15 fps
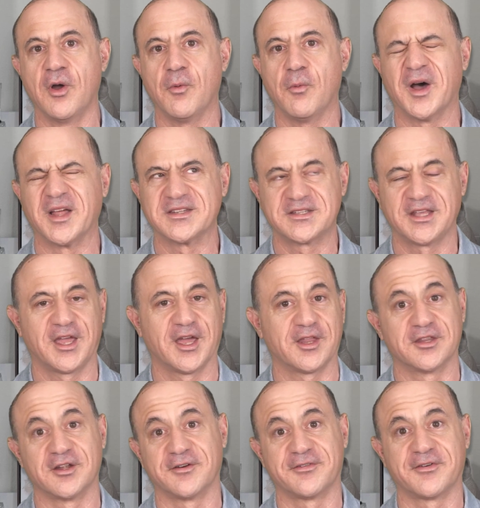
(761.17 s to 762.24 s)
wants to
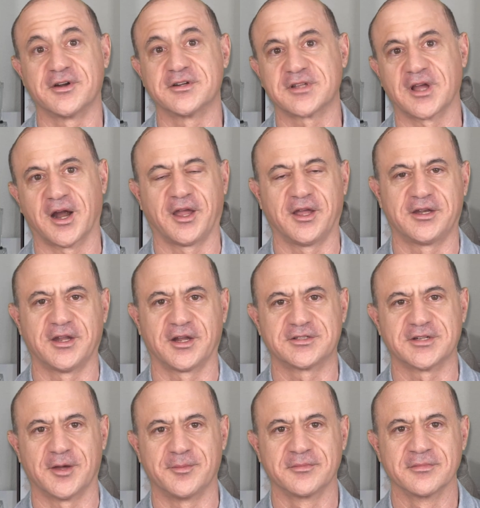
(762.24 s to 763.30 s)
get their first architect
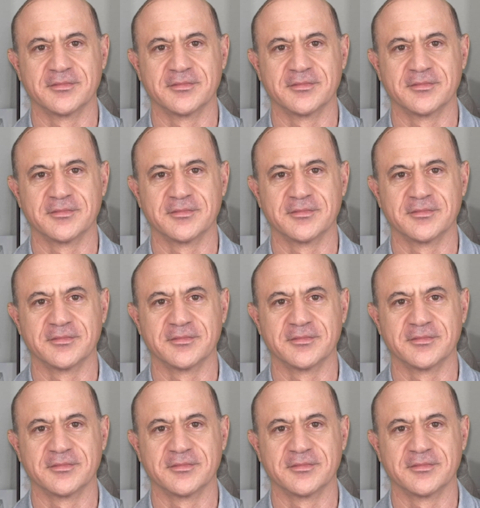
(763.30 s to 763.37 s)
job.